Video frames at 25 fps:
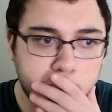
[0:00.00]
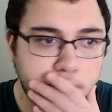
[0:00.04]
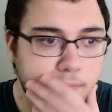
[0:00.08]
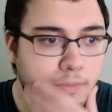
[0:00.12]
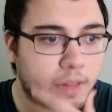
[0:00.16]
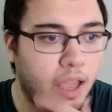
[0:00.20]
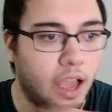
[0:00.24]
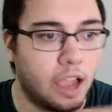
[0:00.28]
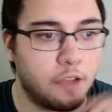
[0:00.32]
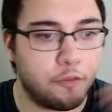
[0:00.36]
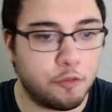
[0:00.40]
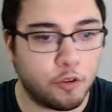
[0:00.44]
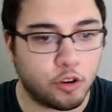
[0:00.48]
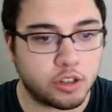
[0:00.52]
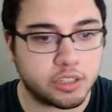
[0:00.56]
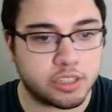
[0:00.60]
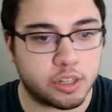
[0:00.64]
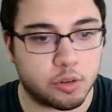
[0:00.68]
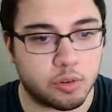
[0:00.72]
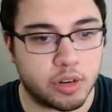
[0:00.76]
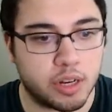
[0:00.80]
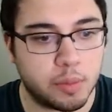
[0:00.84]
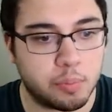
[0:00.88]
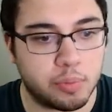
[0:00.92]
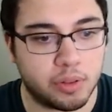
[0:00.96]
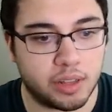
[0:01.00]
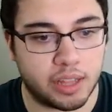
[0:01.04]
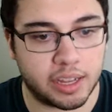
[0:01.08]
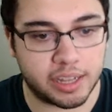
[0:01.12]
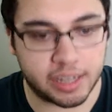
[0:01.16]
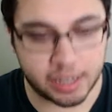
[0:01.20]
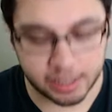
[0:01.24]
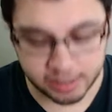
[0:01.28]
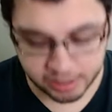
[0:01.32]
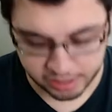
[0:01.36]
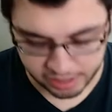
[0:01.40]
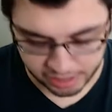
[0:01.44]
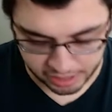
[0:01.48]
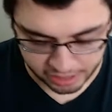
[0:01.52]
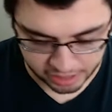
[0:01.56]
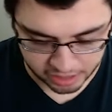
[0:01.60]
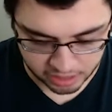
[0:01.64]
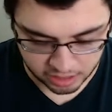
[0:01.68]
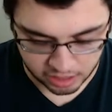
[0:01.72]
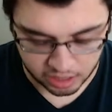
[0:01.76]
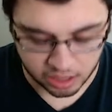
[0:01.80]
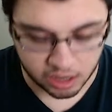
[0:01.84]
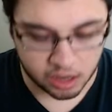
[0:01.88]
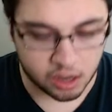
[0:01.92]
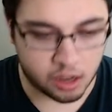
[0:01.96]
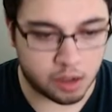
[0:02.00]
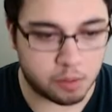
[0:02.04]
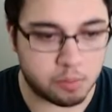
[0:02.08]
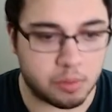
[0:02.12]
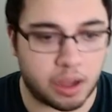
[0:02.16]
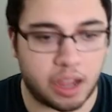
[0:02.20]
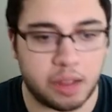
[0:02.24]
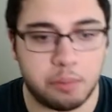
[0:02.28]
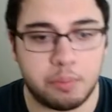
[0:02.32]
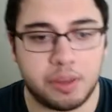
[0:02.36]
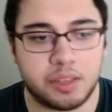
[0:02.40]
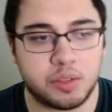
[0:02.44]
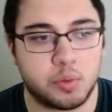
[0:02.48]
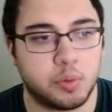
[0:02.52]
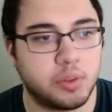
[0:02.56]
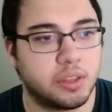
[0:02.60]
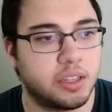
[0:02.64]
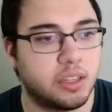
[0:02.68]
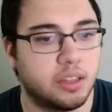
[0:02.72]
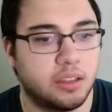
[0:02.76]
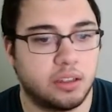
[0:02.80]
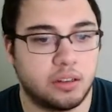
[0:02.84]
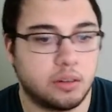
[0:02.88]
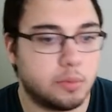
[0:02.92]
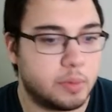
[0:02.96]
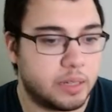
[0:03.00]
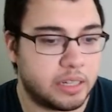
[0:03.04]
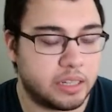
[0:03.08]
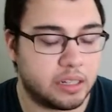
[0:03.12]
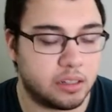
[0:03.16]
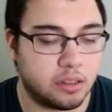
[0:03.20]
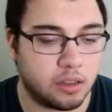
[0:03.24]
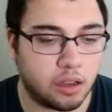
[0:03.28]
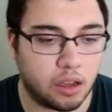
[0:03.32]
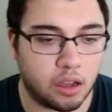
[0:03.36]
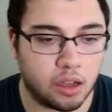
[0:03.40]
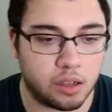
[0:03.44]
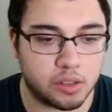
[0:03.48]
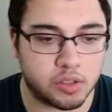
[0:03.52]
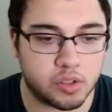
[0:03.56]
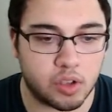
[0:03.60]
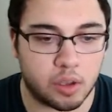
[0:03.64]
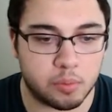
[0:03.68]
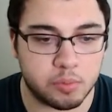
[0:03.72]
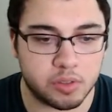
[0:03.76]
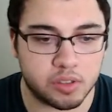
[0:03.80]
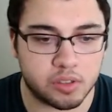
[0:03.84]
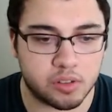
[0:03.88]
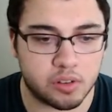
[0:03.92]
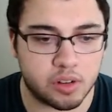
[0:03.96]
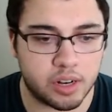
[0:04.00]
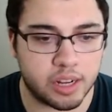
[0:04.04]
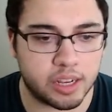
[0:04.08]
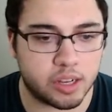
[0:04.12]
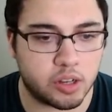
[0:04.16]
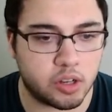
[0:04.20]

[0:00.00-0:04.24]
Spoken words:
I forked the repo, like I said. I messed with it a little bit. So I'm just going to